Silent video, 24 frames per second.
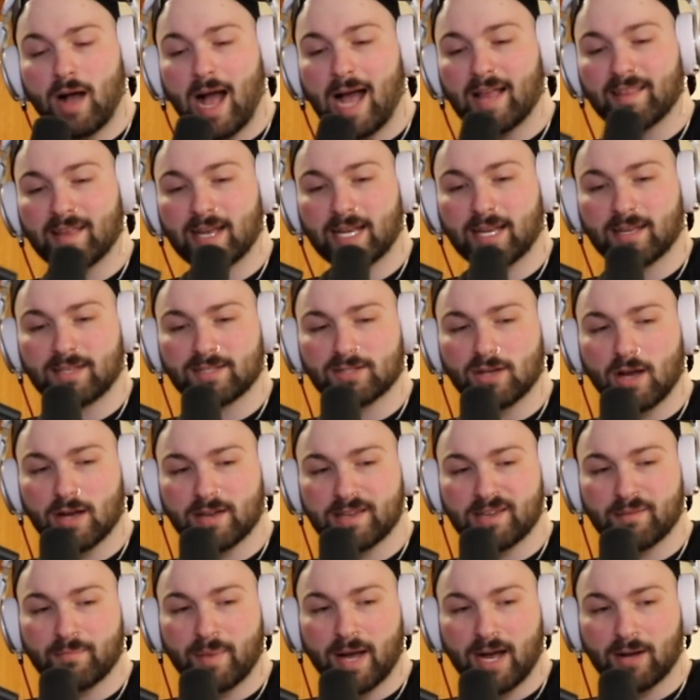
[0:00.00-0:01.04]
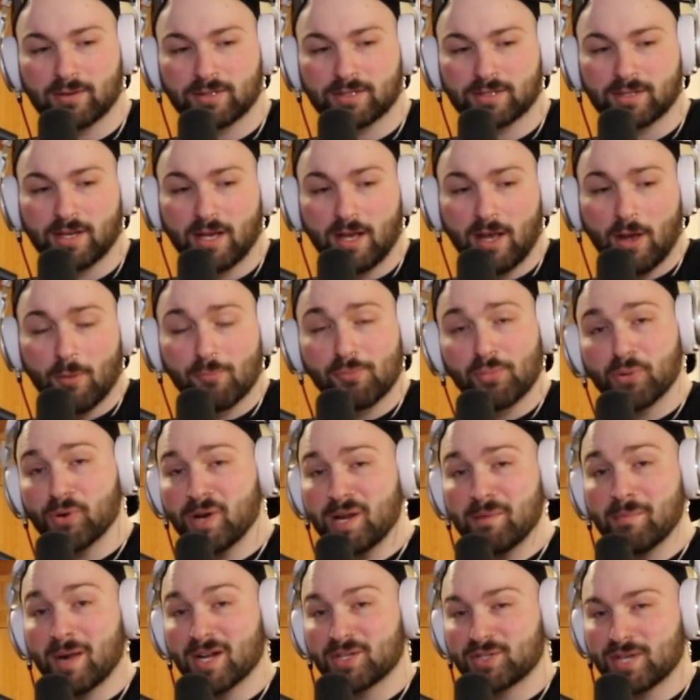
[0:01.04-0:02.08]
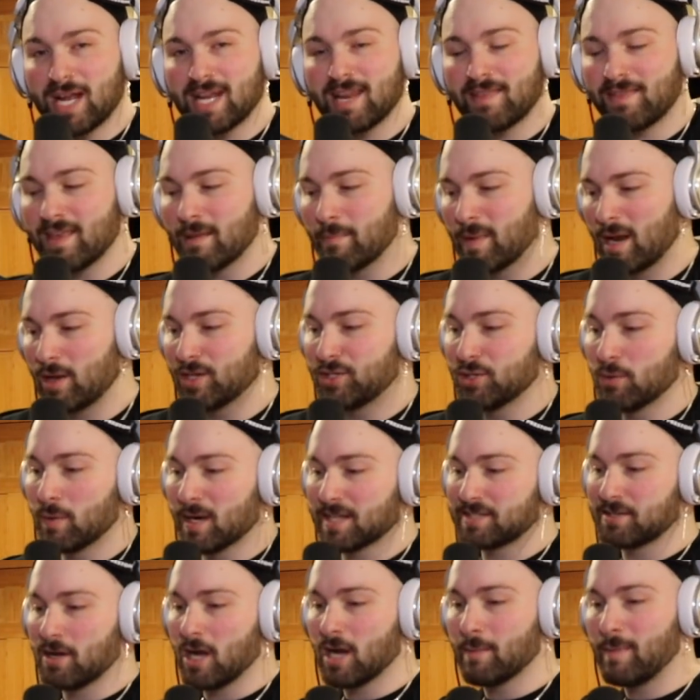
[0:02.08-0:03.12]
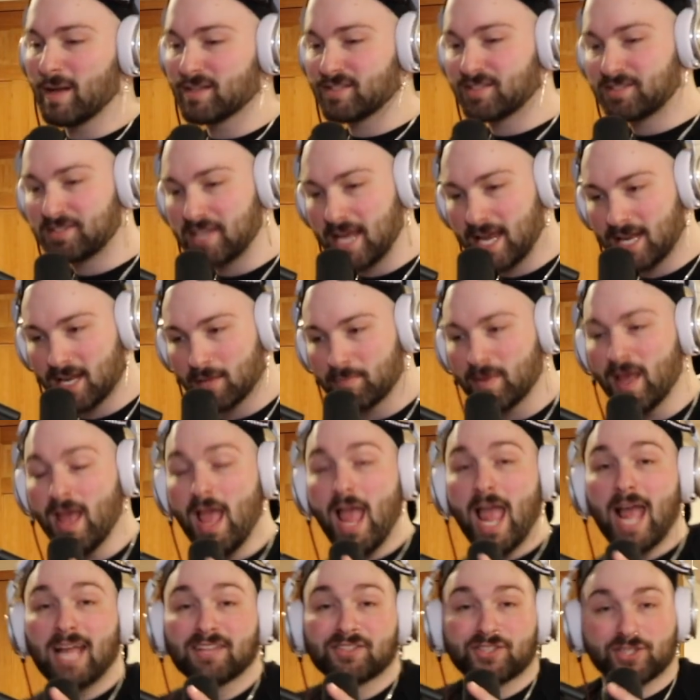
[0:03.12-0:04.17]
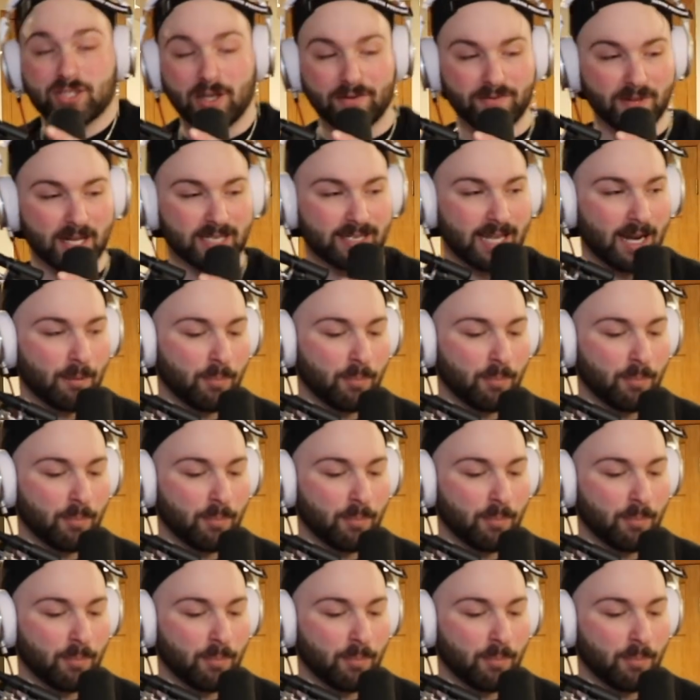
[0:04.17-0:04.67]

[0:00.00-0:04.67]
I like talking about pretty much anything, but I do want to talk about stand-up and stuff like that.